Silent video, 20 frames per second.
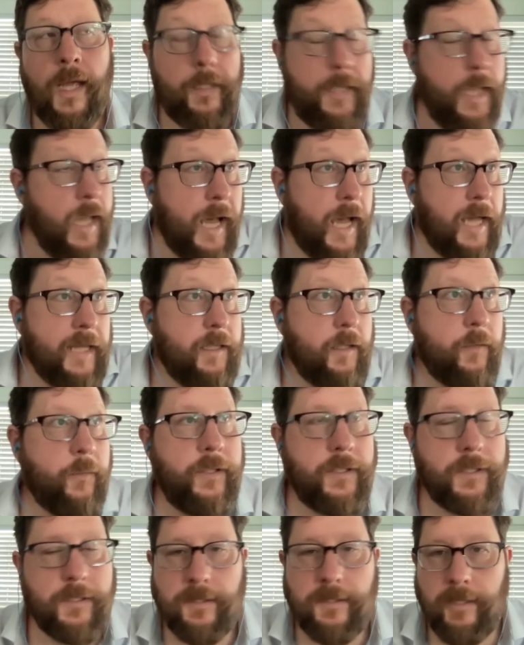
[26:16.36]
Yeah, I think
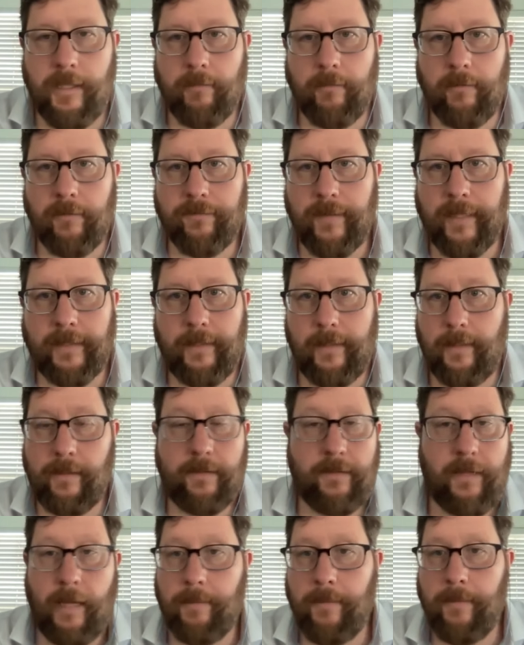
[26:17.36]
we just see it reflected in
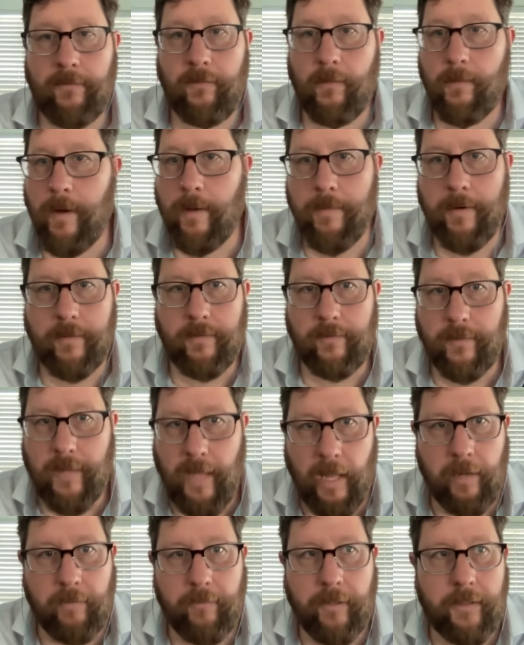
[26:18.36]
statements from members of
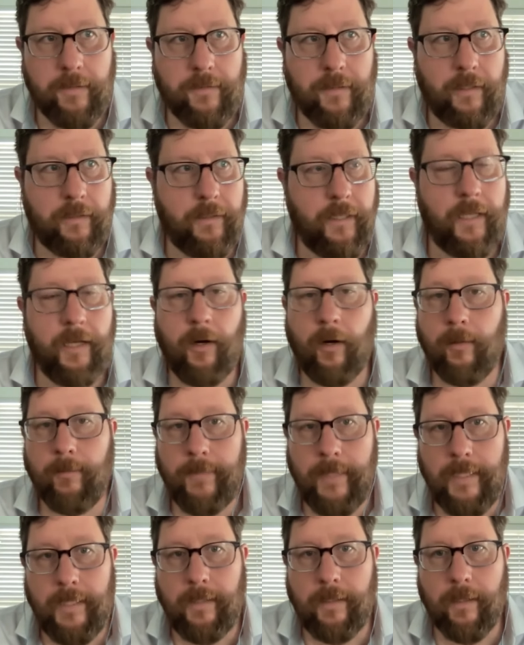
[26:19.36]
Congress and in our
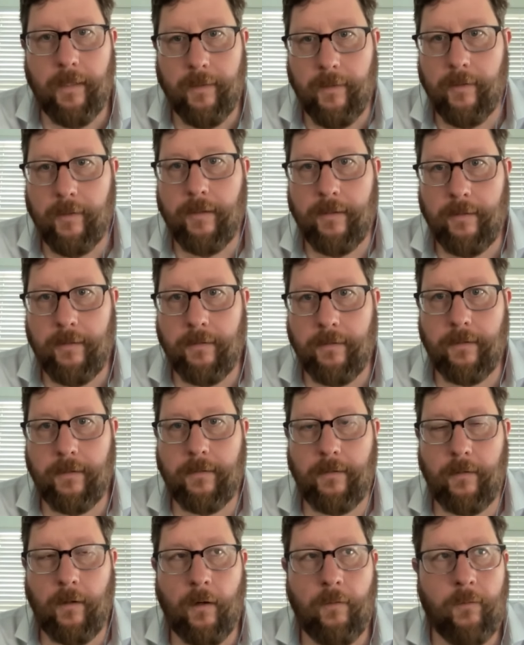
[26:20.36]
media. There is still
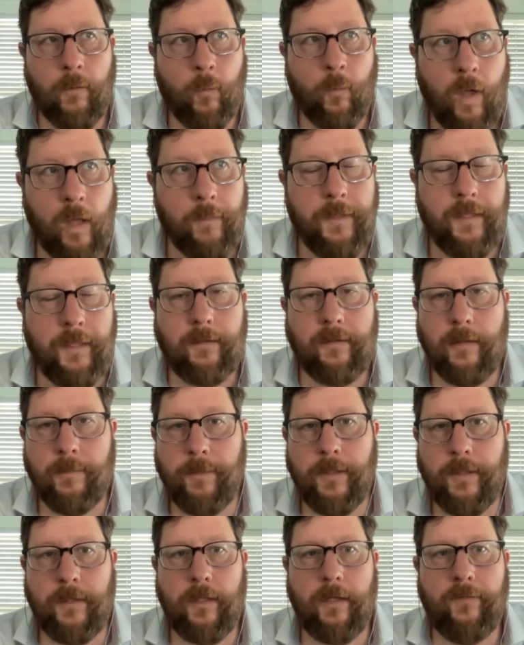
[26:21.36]
just an overwhelming
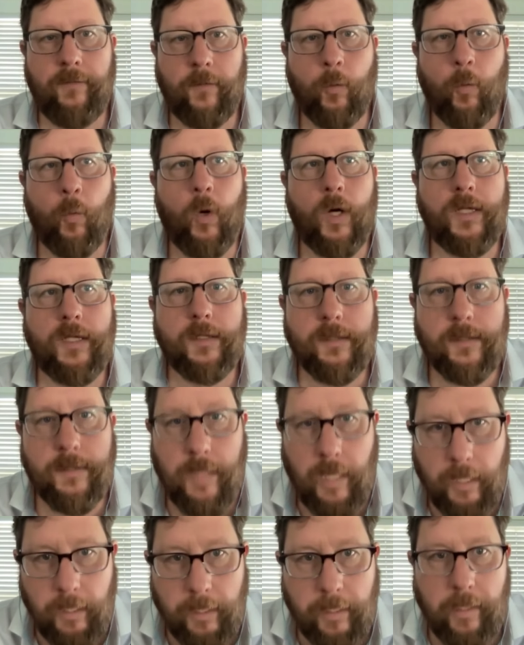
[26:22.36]
sympathy for one
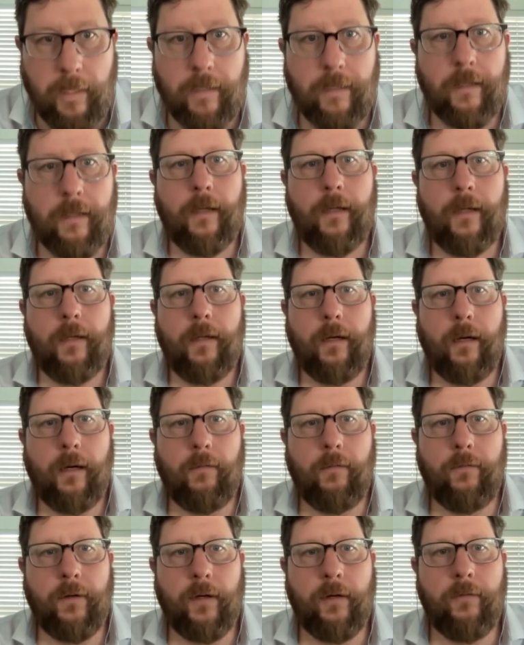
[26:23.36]
side
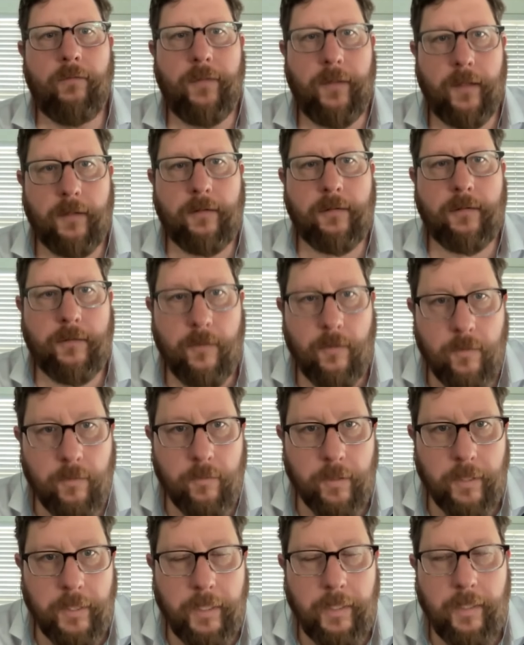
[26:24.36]
of this
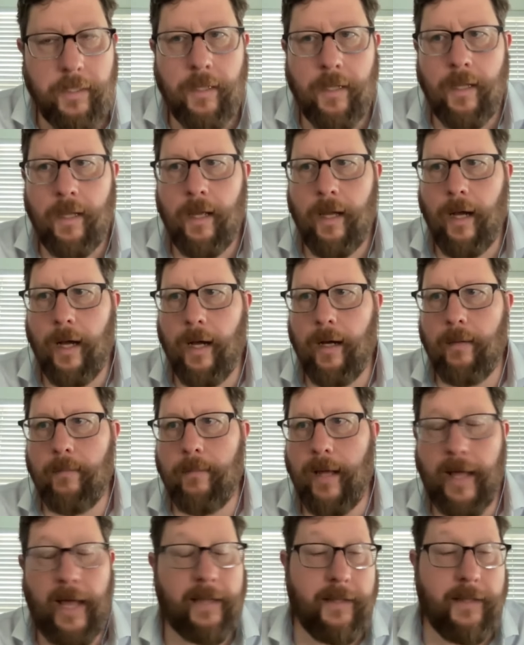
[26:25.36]
story.
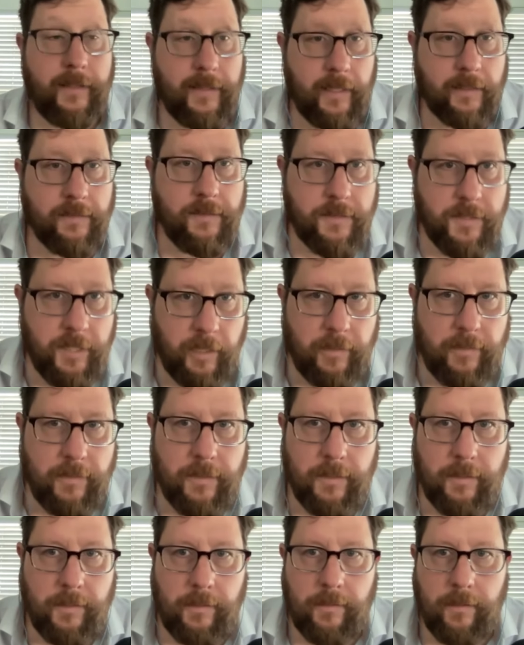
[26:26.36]
I think that's
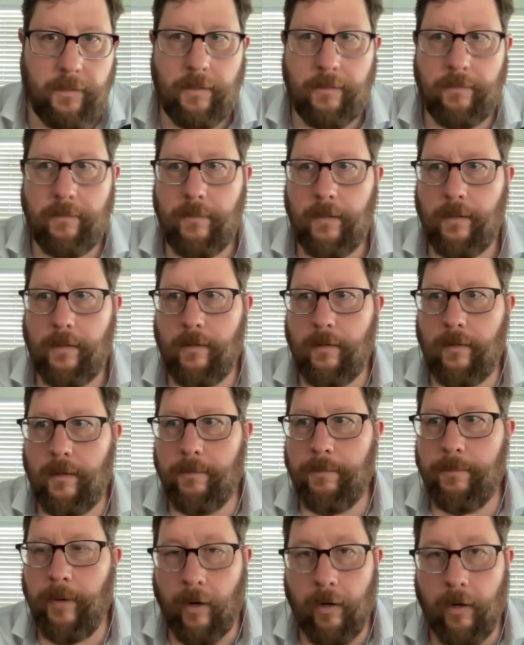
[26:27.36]
changing
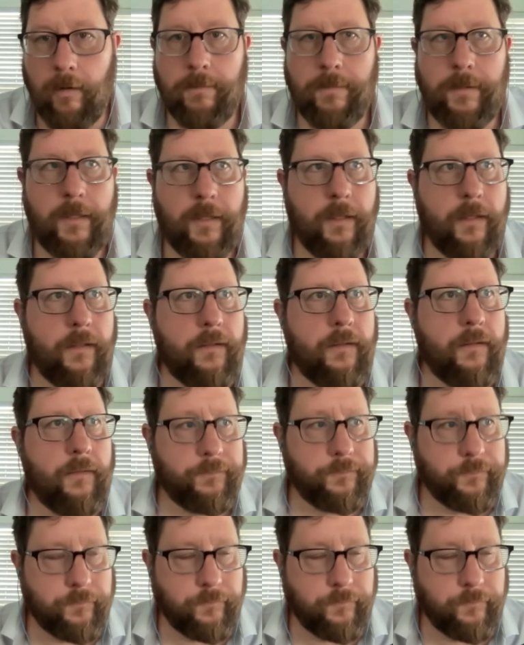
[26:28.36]
in part because,